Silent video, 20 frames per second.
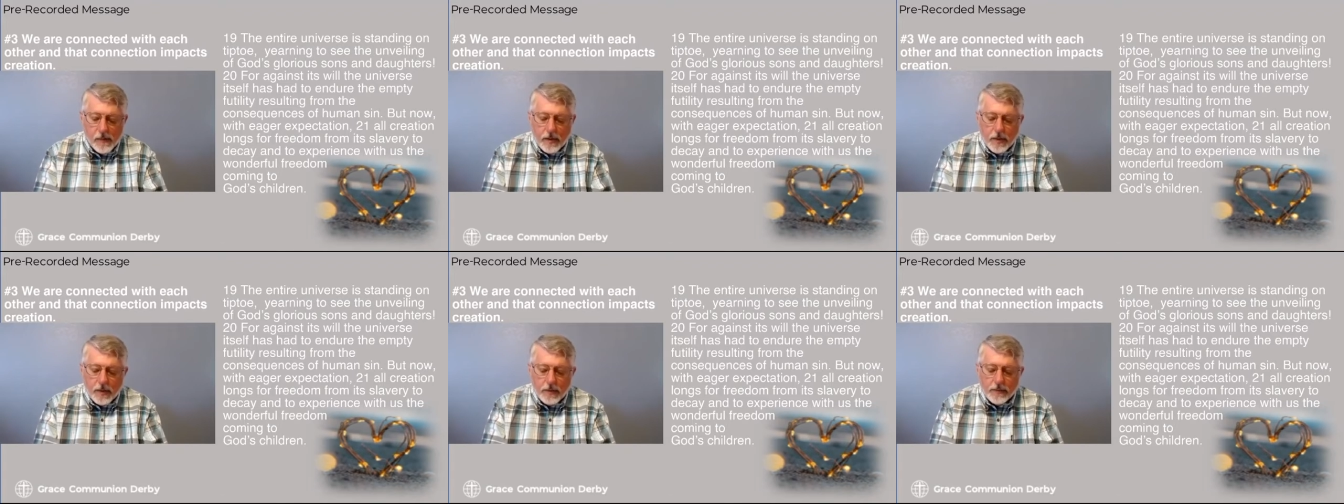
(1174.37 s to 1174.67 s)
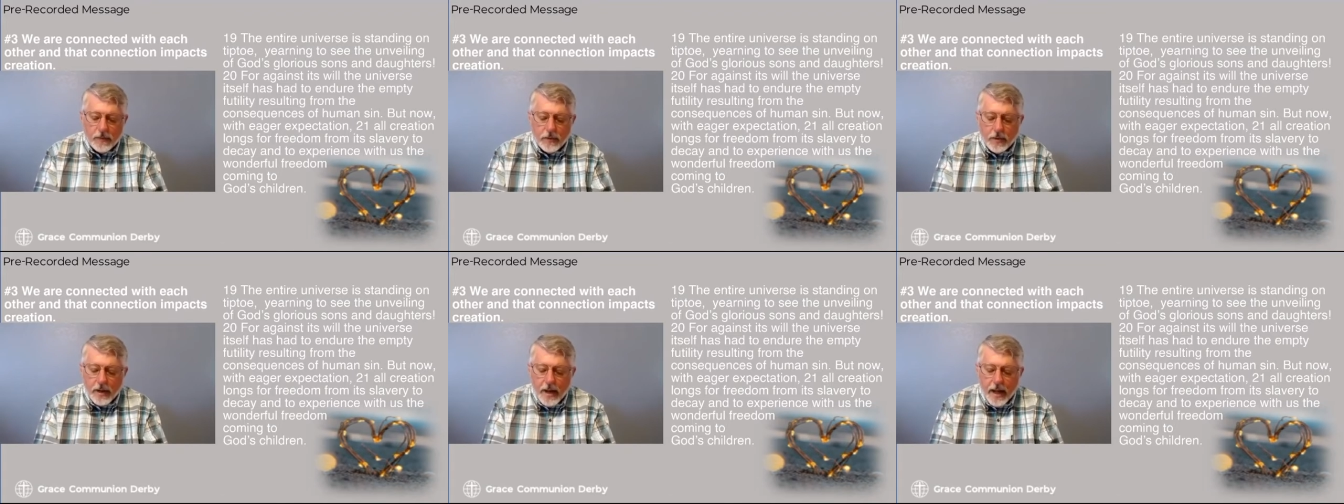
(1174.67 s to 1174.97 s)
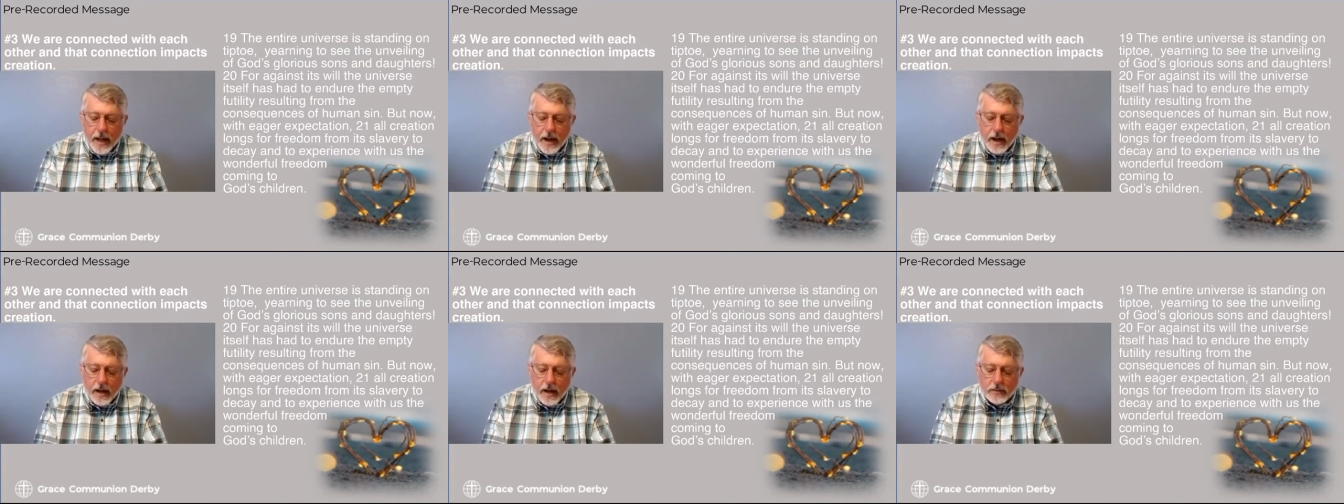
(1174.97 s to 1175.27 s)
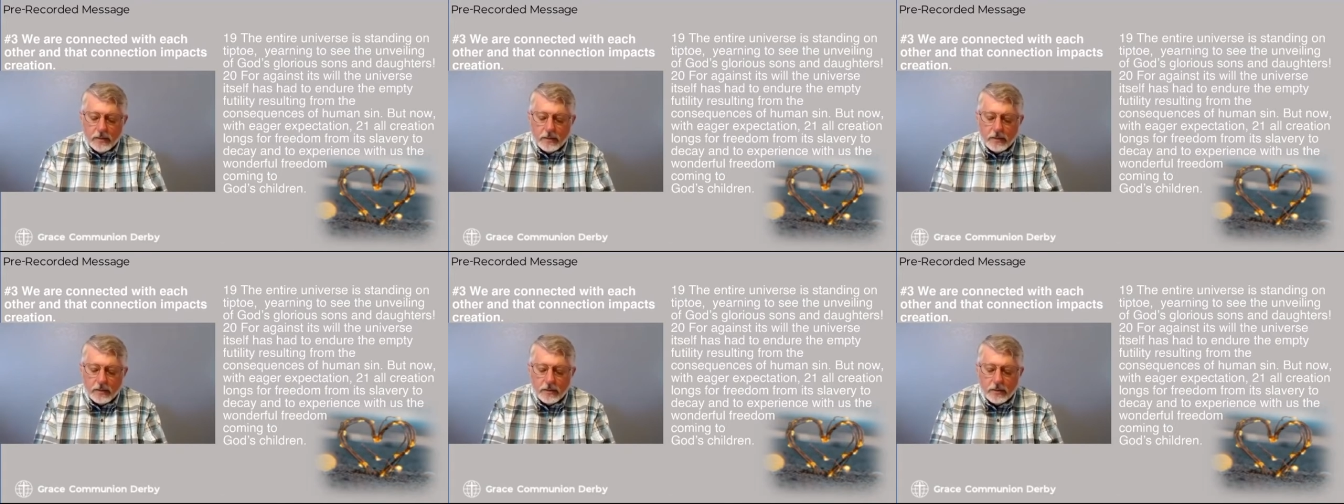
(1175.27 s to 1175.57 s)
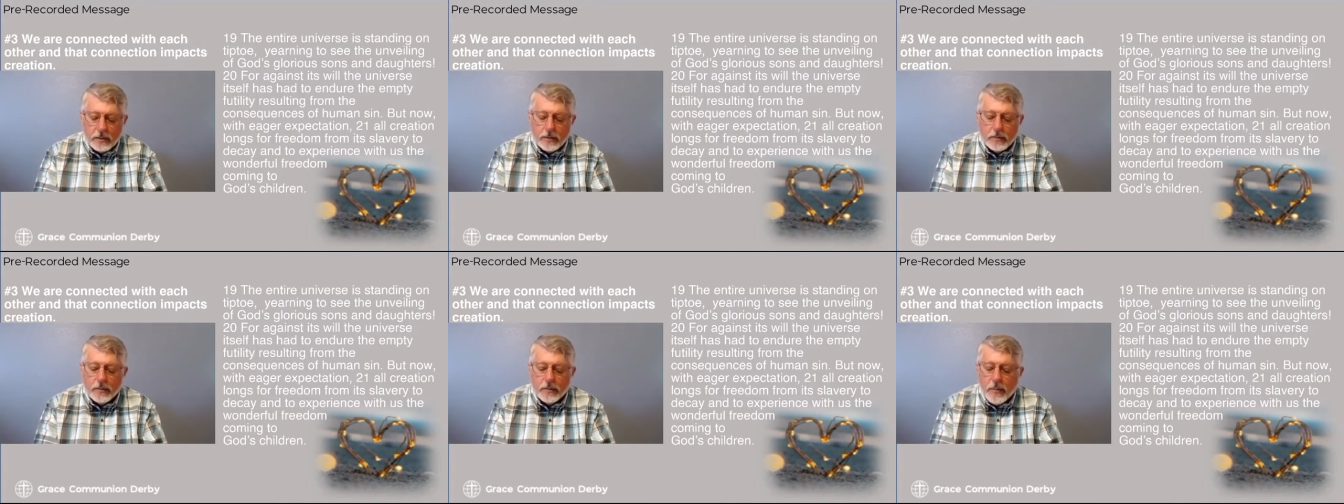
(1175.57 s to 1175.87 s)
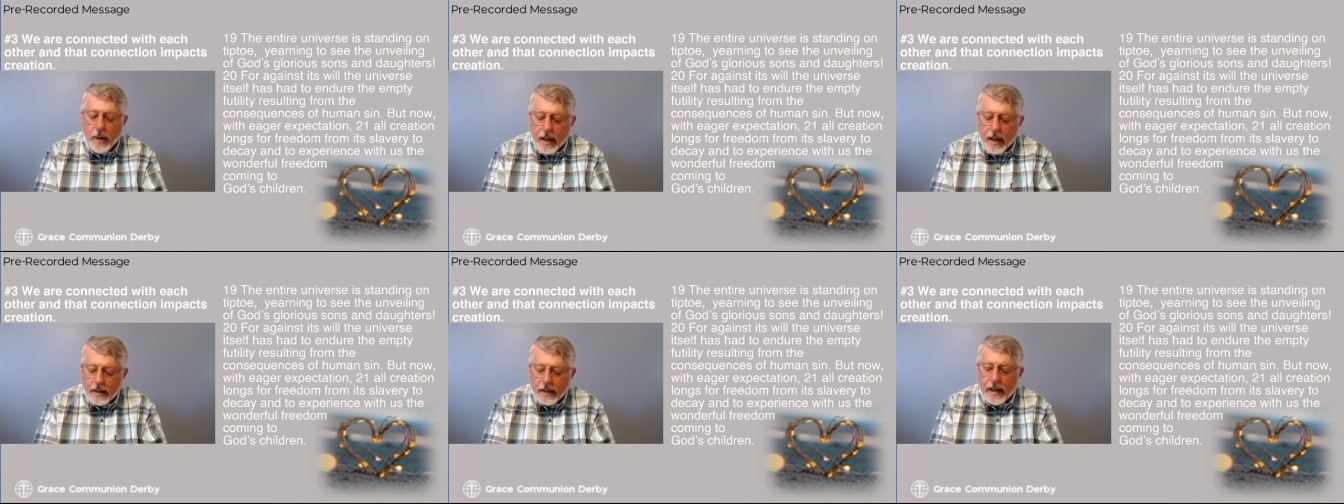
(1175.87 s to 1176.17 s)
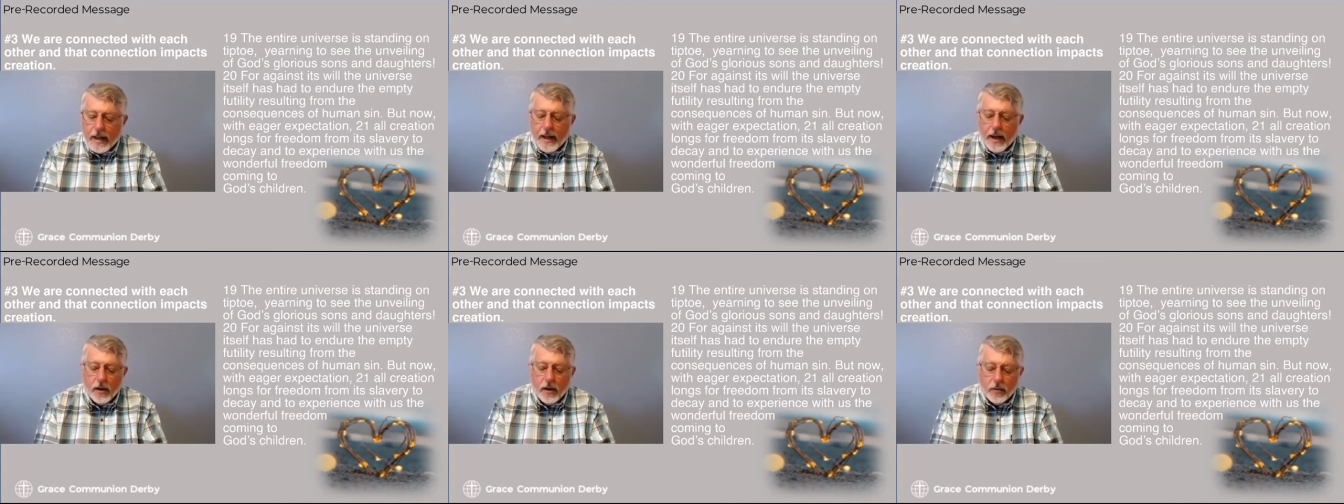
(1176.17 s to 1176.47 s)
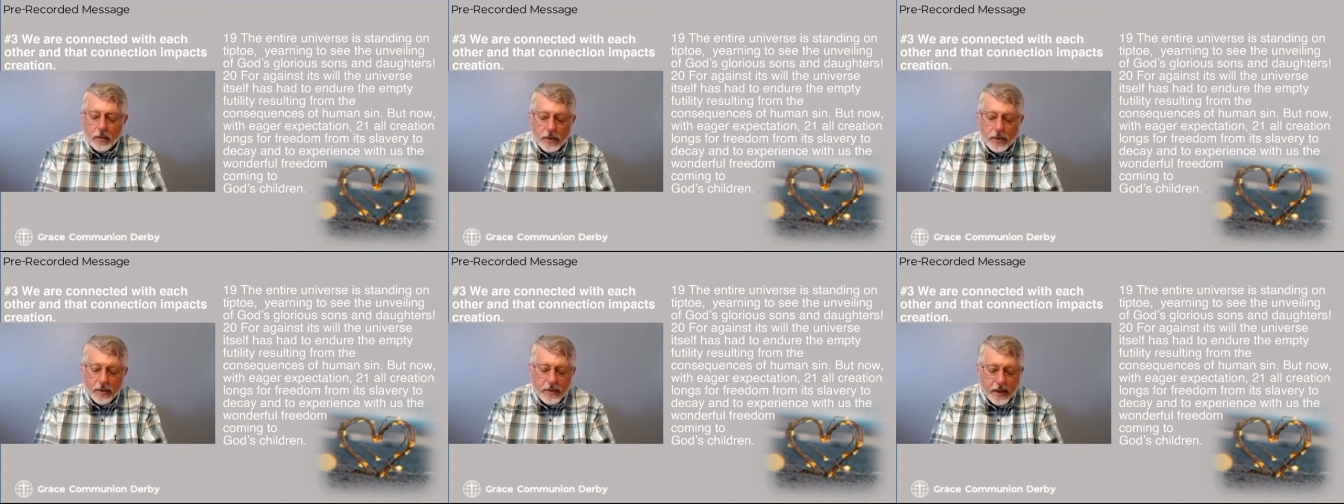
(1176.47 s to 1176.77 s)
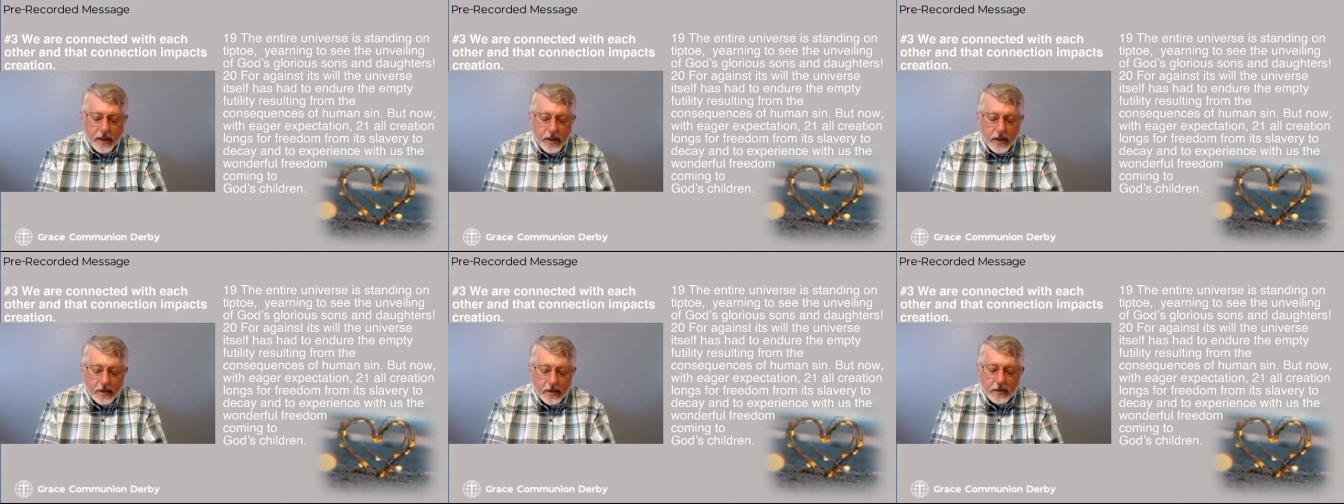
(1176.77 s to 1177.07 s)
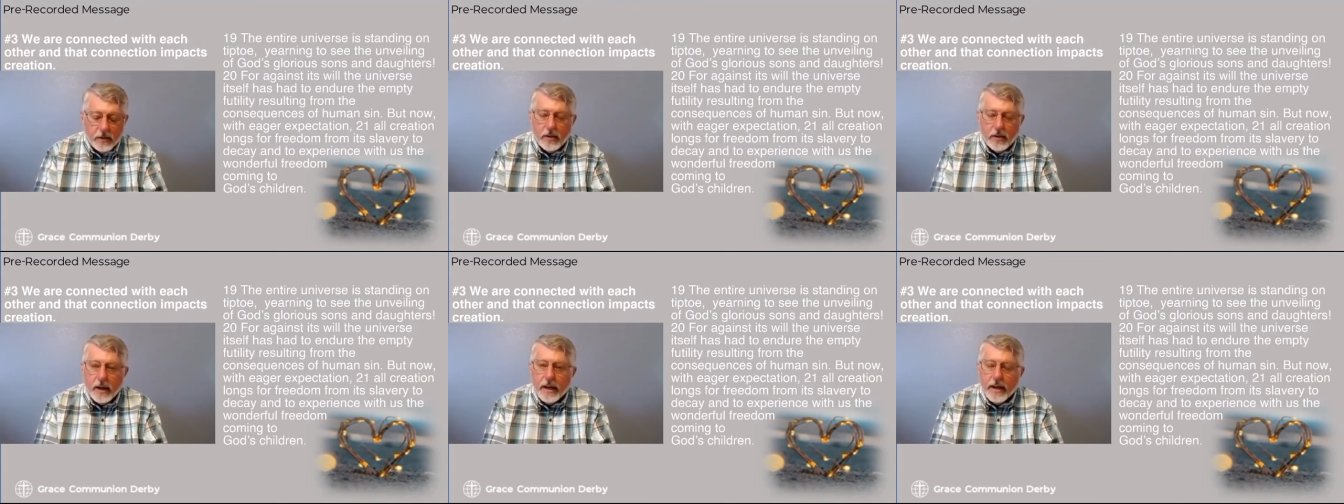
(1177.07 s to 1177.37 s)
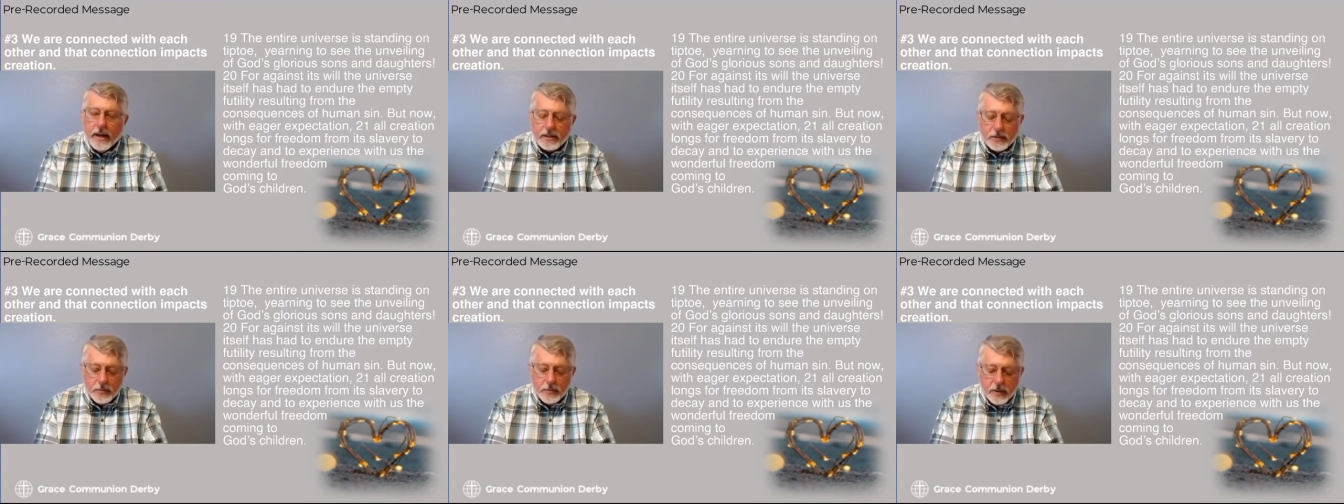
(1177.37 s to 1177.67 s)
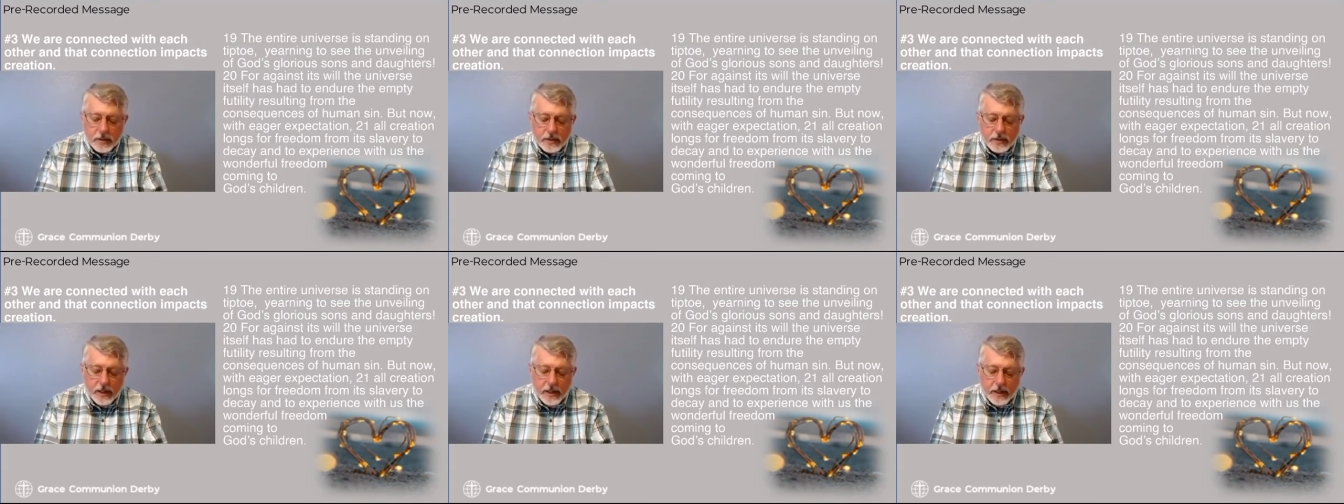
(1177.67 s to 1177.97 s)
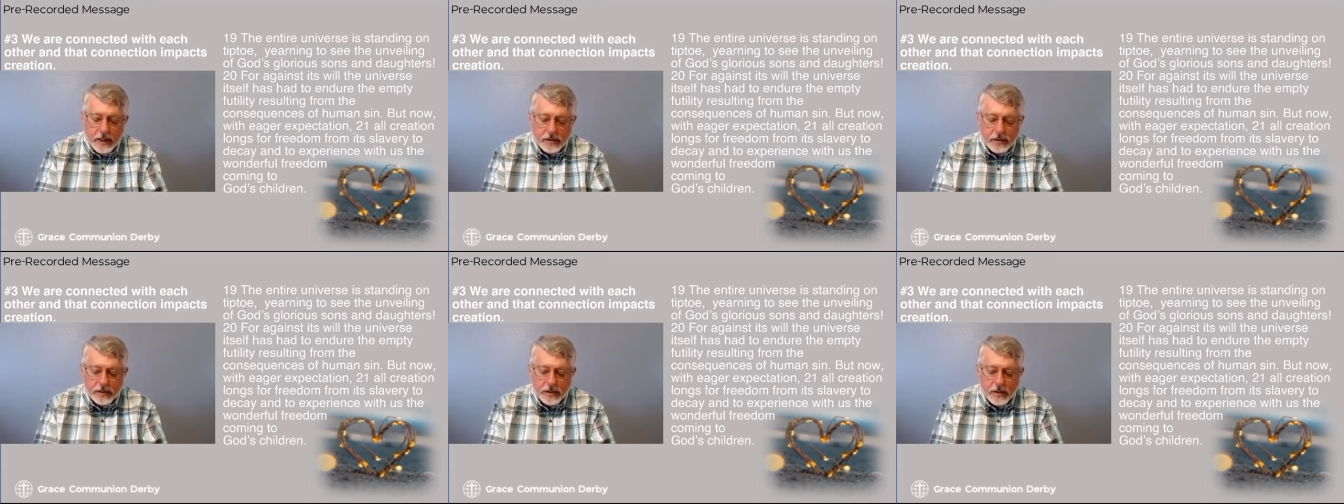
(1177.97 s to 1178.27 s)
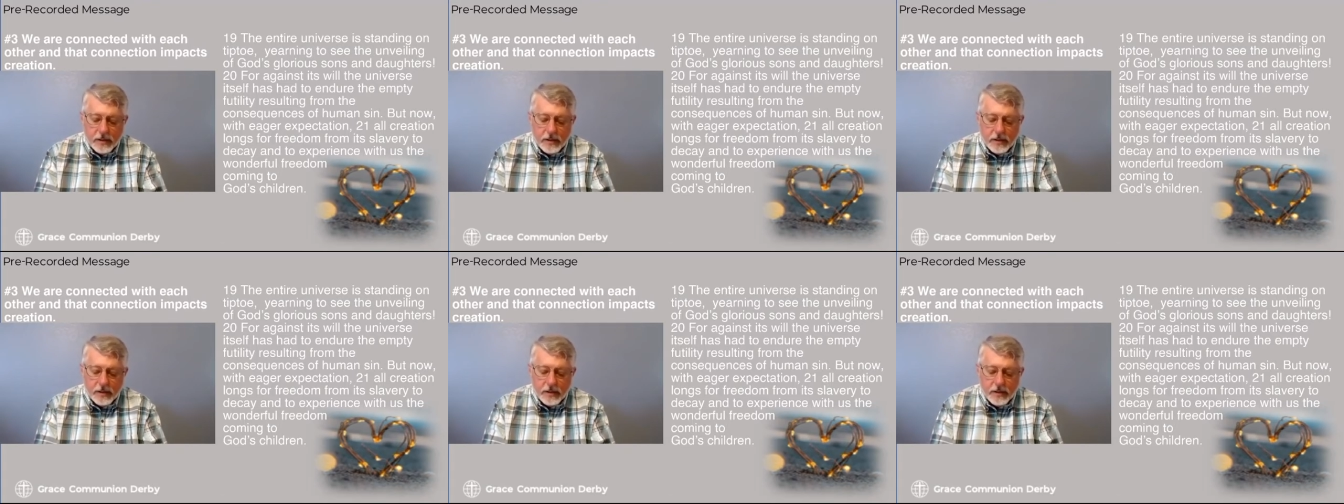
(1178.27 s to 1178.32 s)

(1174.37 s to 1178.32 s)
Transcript: For now, but now, with eager expectation,